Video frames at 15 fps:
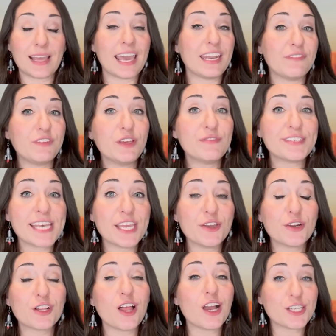And if you've set your
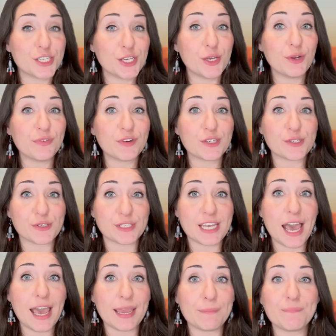clock to Universal
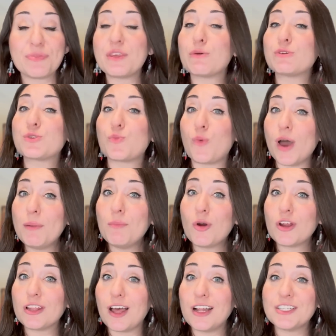Time, there was one
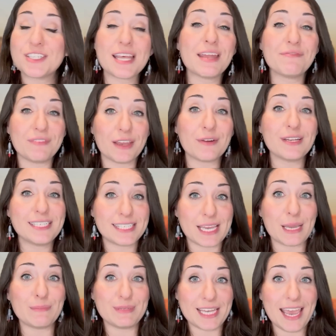more launch that very
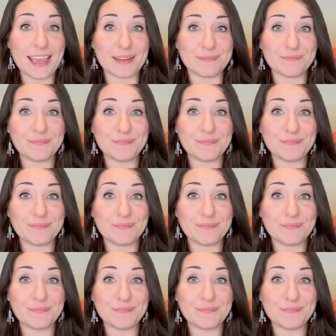same day.